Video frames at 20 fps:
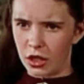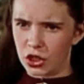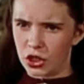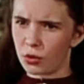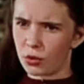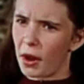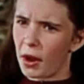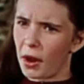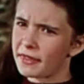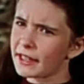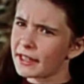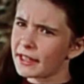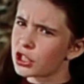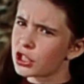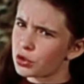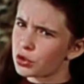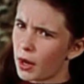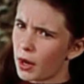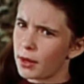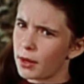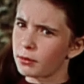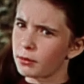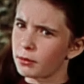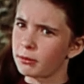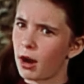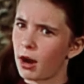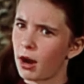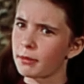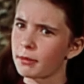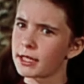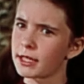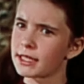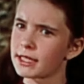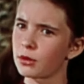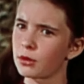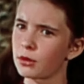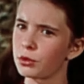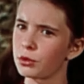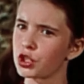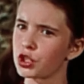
You were cold because